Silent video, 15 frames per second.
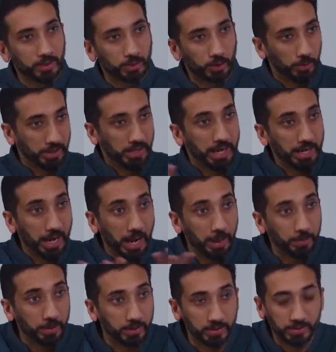So when that
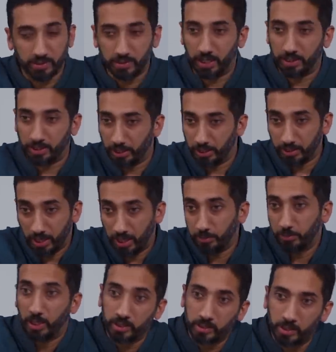happens, and they're
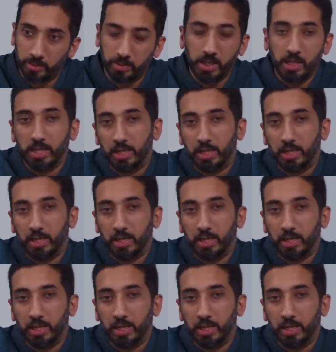not welcome,